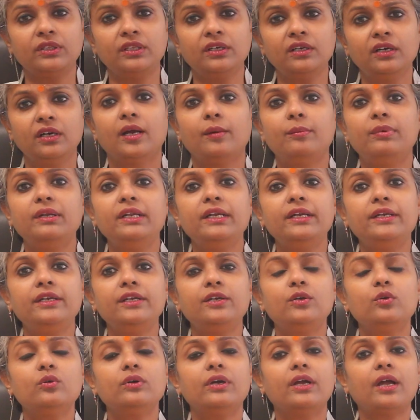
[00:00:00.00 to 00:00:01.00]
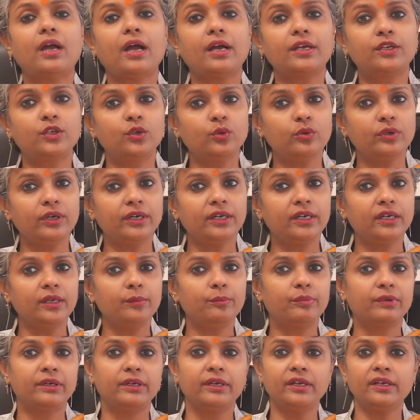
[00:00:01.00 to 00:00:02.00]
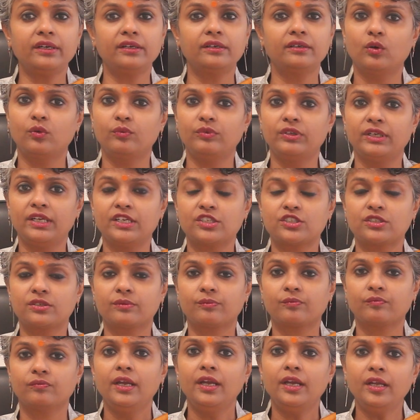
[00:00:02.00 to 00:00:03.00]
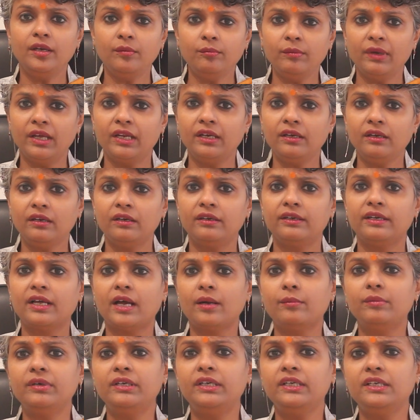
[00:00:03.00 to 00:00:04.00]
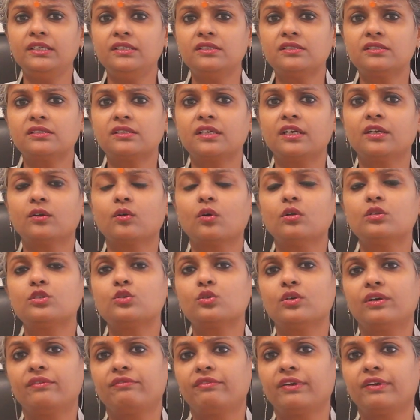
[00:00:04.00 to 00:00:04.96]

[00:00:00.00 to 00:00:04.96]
with the ability to accurately predict ovulation. In men, diabetes can also